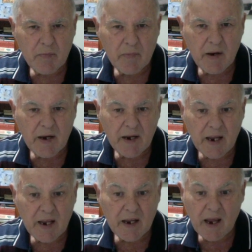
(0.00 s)
and
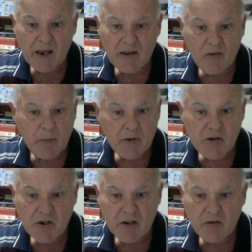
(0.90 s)
there's not much you
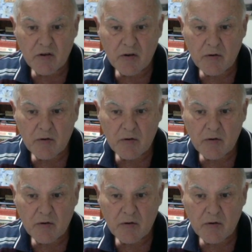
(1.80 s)
can do.